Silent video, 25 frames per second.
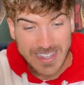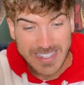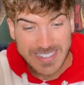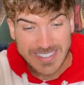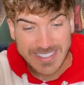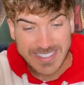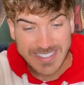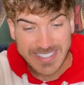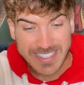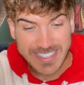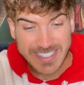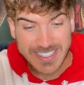
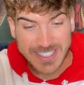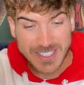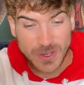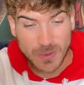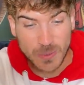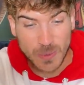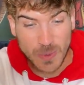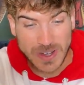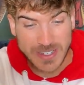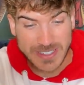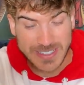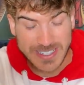
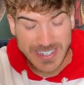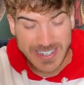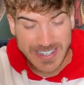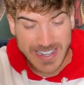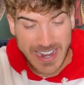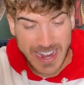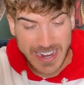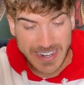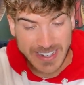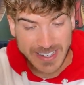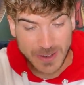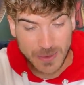61 to
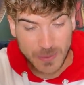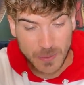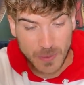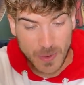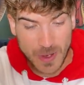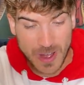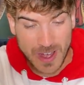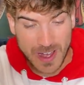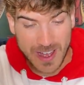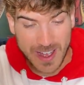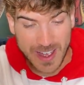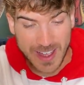
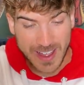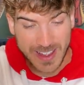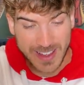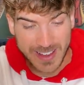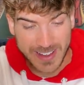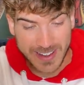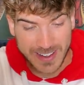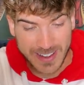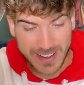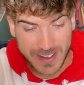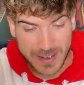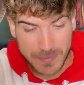
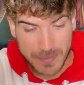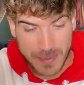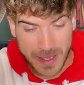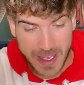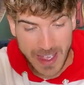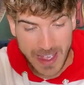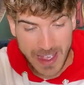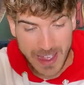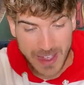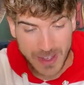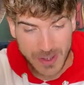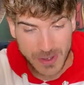91
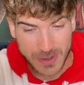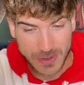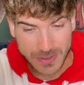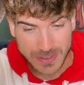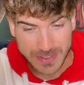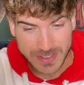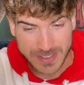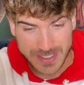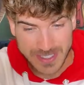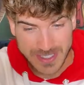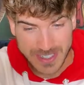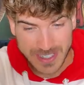
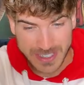pounds.